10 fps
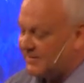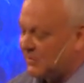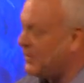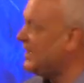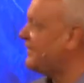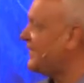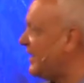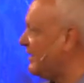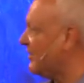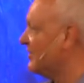We
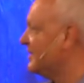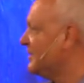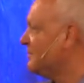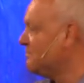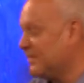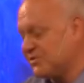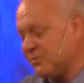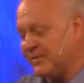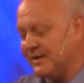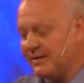fail
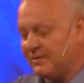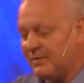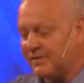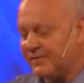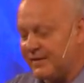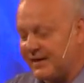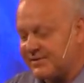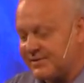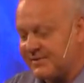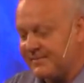miserably with the
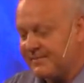flesh.